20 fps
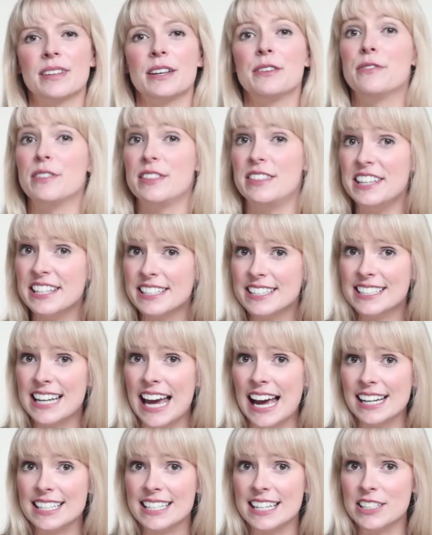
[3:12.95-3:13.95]
For this
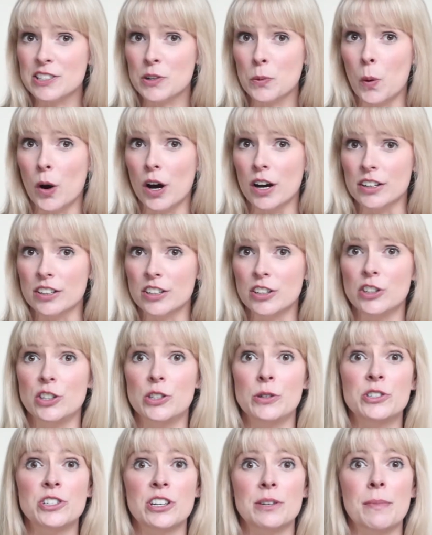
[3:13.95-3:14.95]
tactic to work,
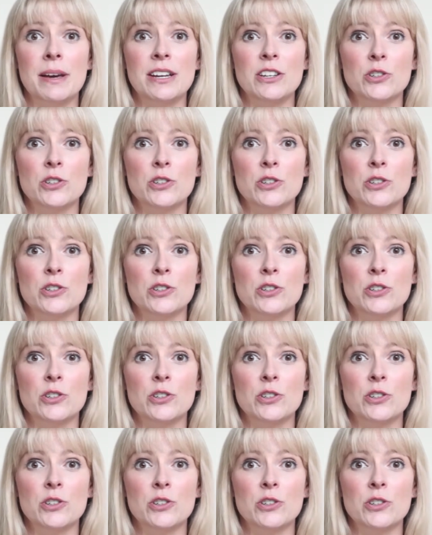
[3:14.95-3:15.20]
you should make